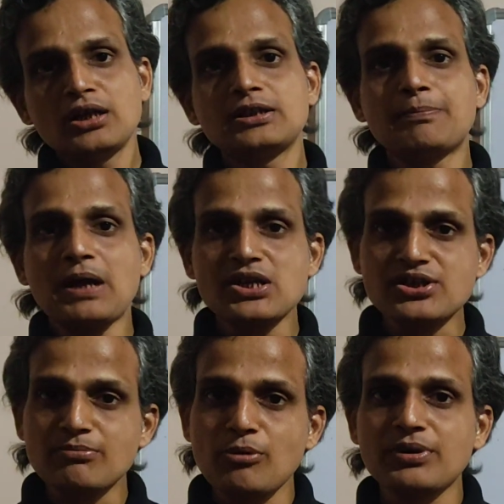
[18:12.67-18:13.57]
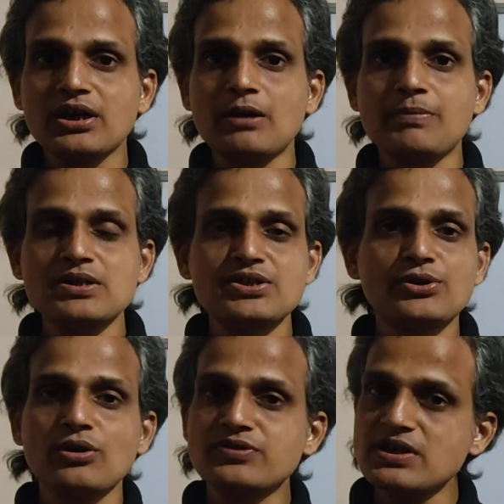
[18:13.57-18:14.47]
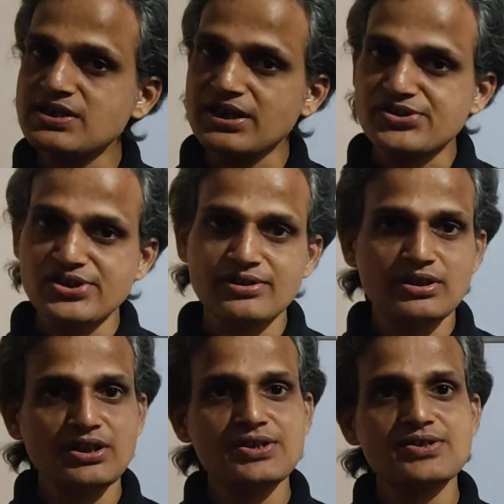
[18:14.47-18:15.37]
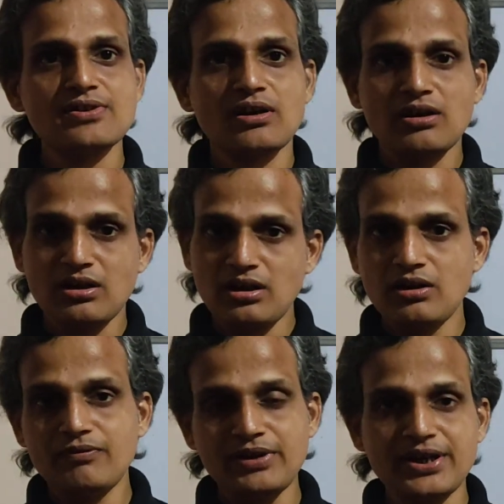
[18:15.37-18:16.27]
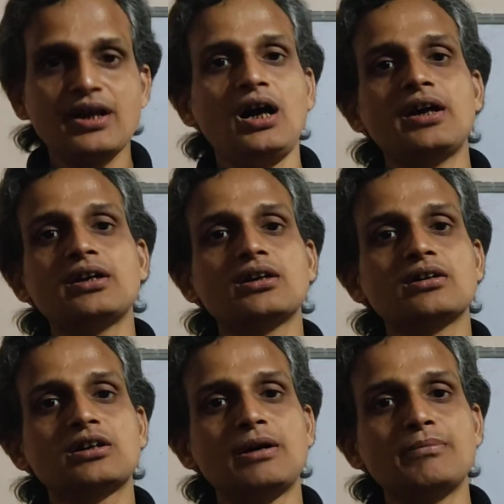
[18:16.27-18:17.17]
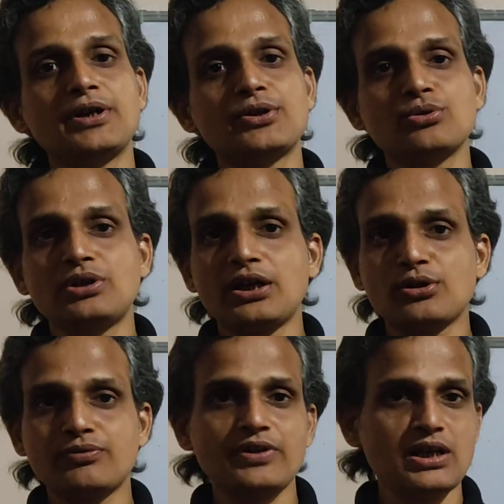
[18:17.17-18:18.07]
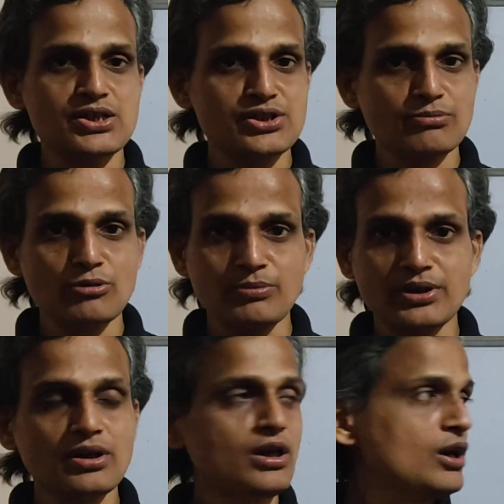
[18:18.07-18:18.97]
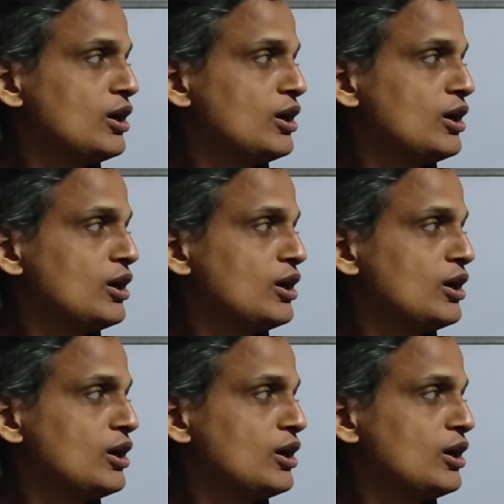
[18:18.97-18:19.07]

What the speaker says: The plastic moment capacity of a section is very high compared to that of elastic moment.